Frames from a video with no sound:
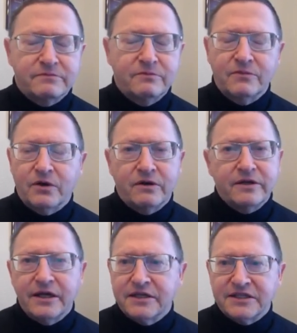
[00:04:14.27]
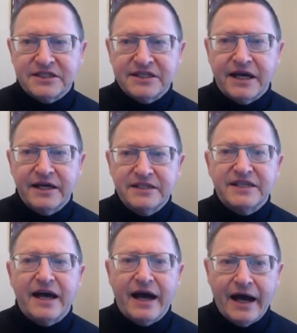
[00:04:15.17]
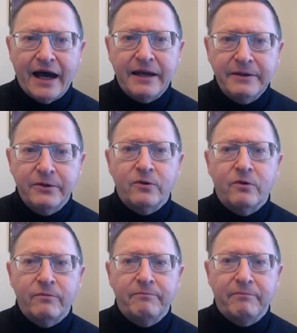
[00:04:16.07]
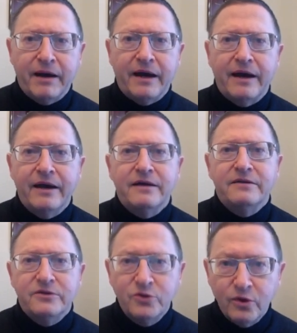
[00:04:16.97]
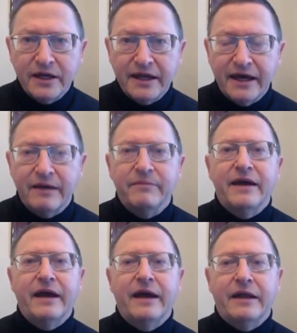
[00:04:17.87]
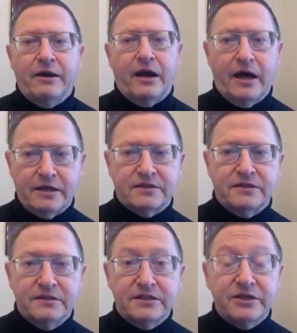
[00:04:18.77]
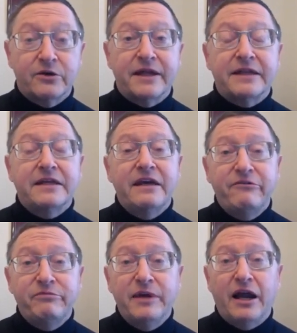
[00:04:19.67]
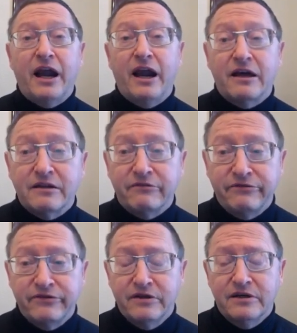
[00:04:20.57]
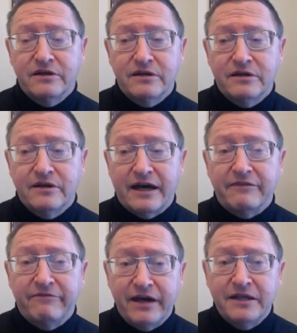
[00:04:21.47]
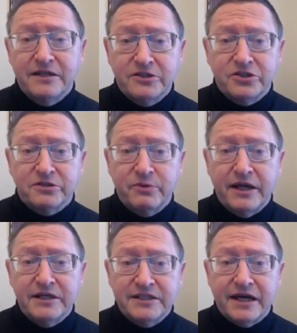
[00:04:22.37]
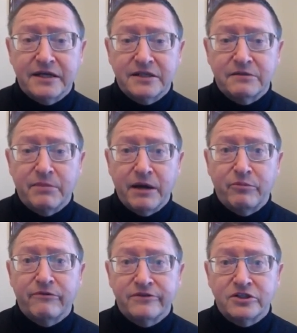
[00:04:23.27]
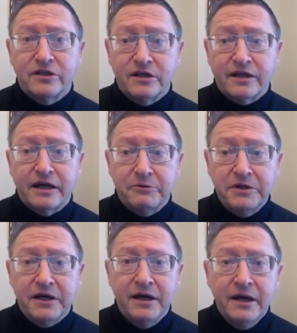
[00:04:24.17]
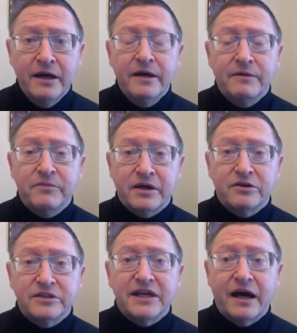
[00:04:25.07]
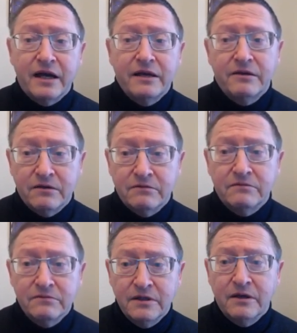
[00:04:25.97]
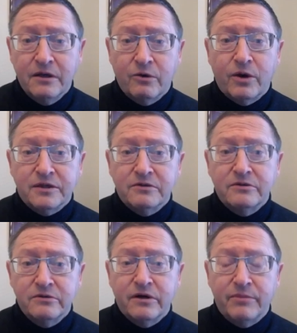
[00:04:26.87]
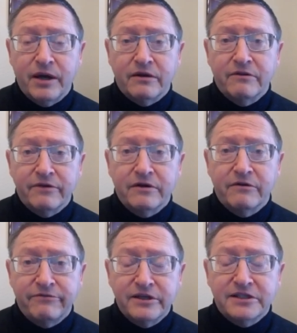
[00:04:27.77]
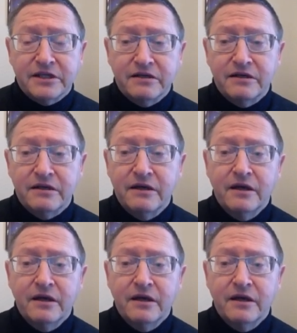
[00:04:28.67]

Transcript: All the exercise I know by doing them and a lot. So that gave me a lot of advantages when I started my professional career because I know what to do about the physical